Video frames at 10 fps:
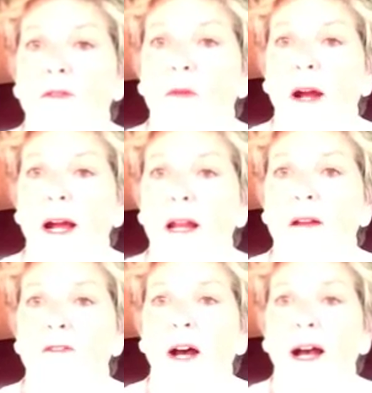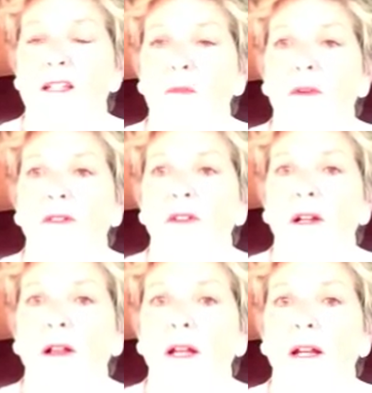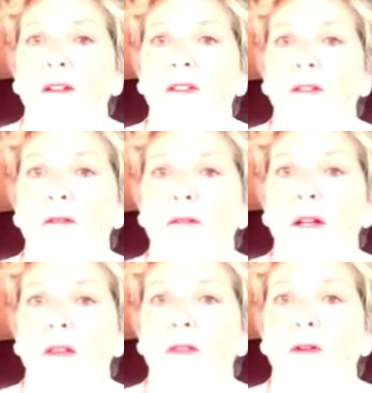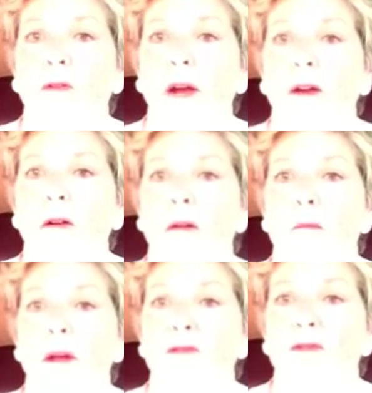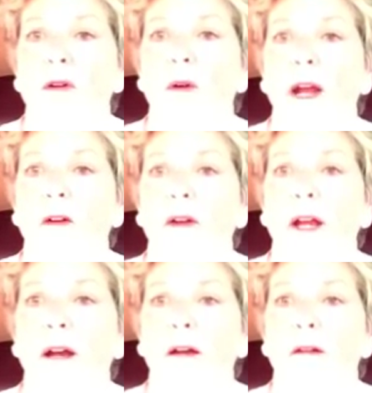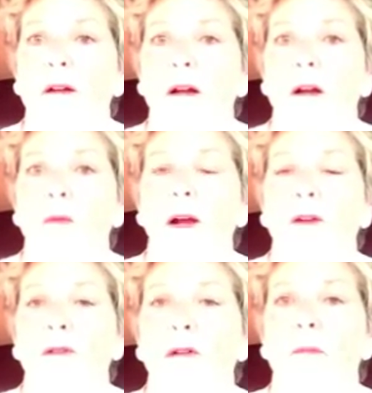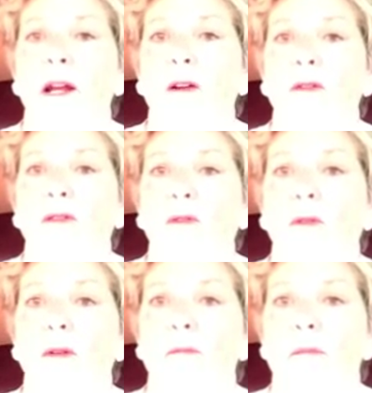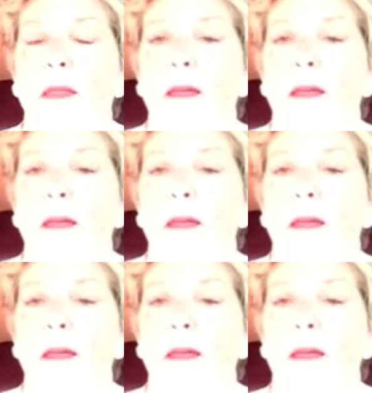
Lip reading: variety of hospitals and clinics in the greater metro area around her medical school.